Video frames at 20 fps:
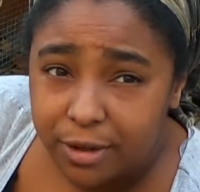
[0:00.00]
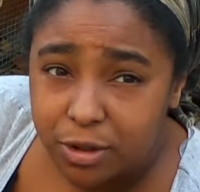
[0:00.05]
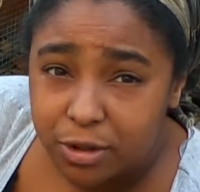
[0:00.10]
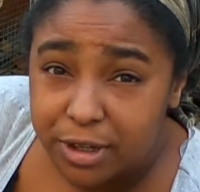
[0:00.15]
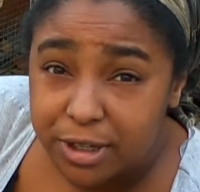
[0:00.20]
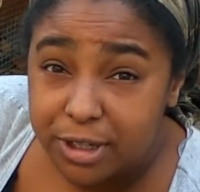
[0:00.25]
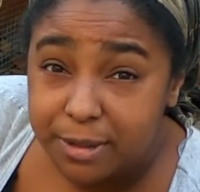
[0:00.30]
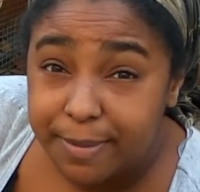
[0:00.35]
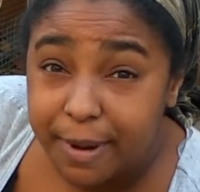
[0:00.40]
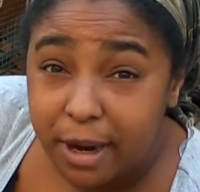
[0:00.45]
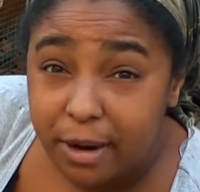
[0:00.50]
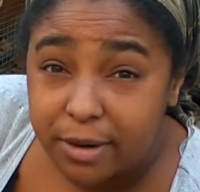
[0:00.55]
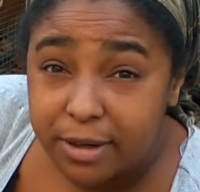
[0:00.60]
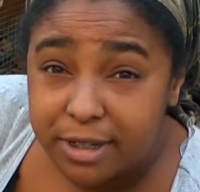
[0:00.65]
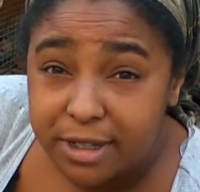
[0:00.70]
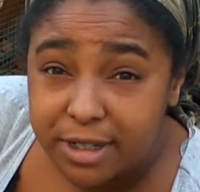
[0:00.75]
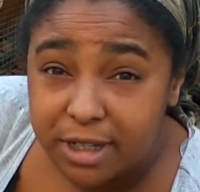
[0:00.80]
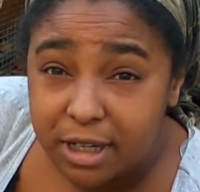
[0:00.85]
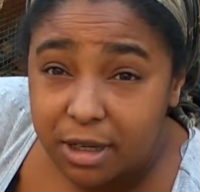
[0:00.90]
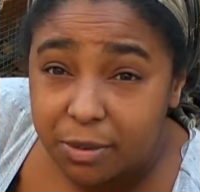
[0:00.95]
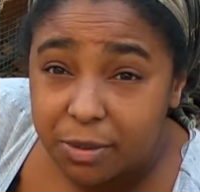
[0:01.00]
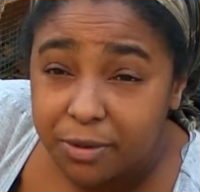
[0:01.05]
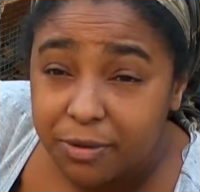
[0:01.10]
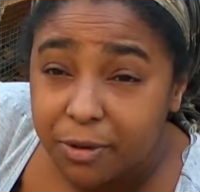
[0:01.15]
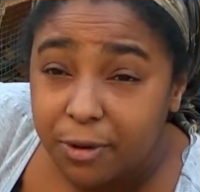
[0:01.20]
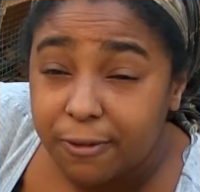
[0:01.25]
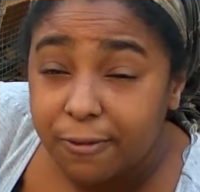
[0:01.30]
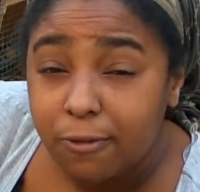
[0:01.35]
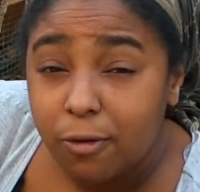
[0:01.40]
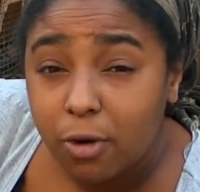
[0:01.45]
transparency,
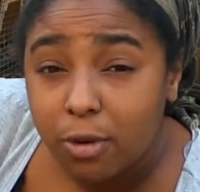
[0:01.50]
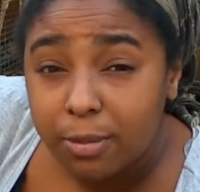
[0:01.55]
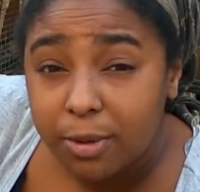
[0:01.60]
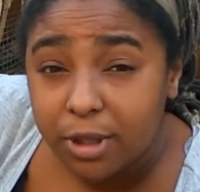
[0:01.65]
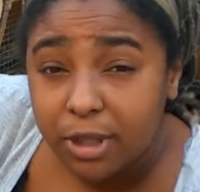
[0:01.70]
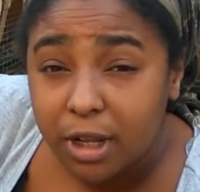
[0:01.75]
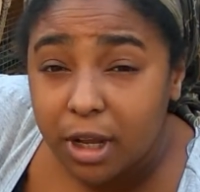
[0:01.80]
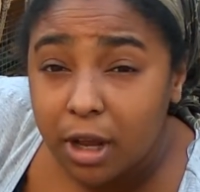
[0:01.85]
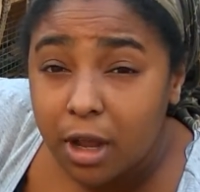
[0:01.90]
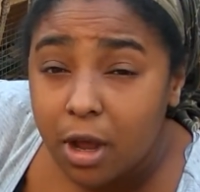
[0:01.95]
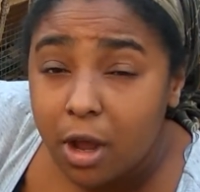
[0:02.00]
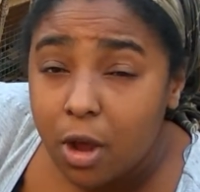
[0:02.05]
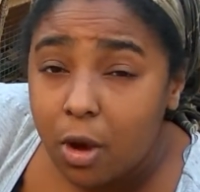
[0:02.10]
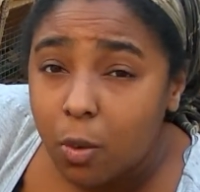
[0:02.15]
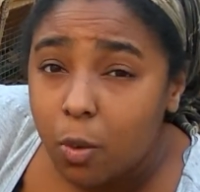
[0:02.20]
with their formula,